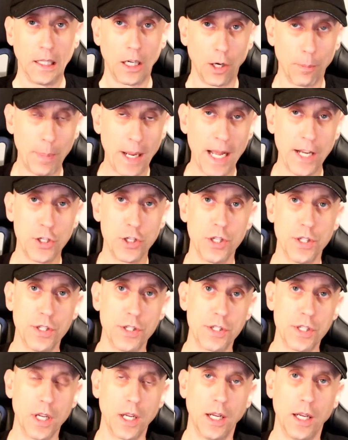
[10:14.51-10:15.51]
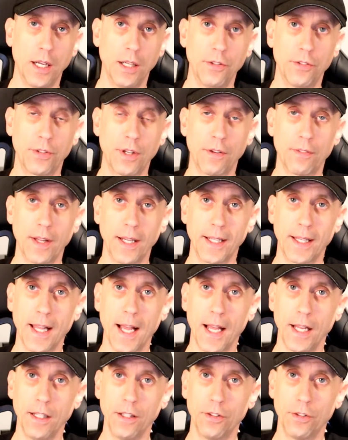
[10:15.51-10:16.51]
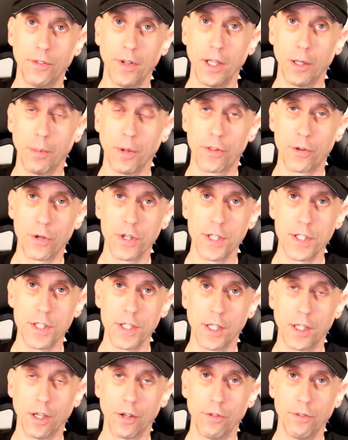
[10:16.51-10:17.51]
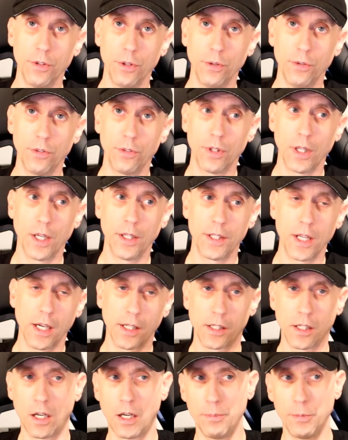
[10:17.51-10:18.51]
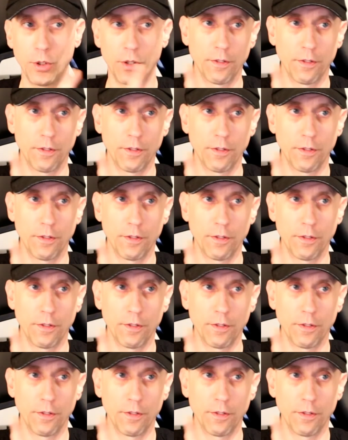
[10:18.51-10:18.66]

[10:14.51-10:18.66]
our patches and stuff like that is available at 13cgunreviews.com.